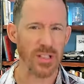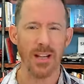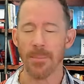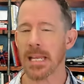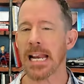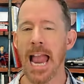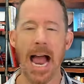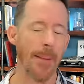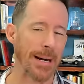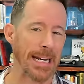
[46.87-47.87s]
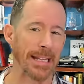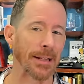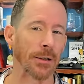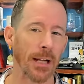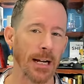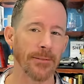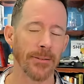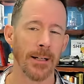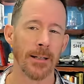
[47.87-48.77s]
something happening in their life,